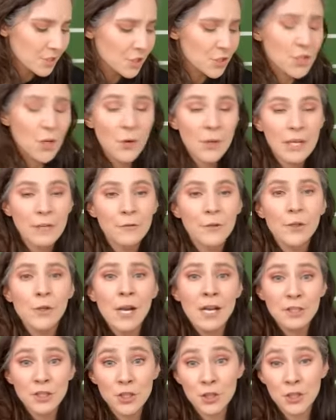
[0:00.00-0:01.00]
So if
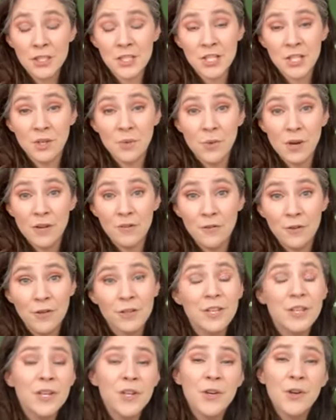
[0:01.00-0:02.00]
you're not sure it's going to work for
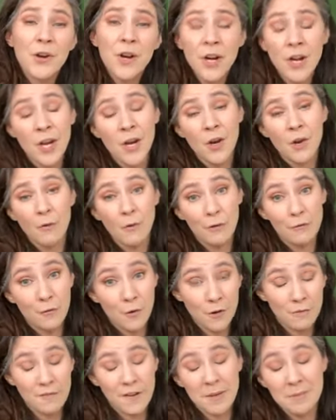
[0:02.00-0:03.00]
you or
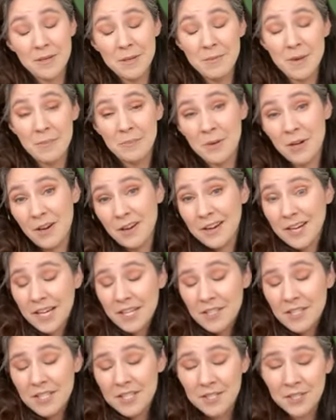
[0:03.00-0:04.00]
for a family member,
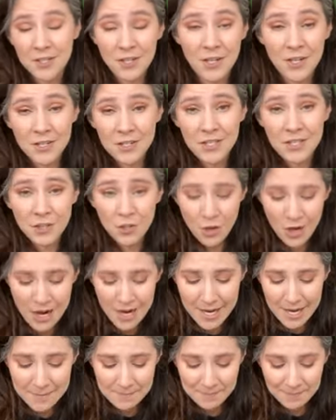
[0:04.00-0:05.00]
it doesn't hurt to
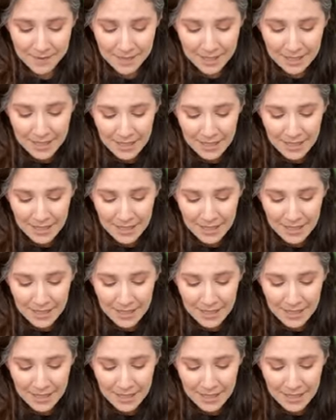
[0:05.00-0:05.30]
try it.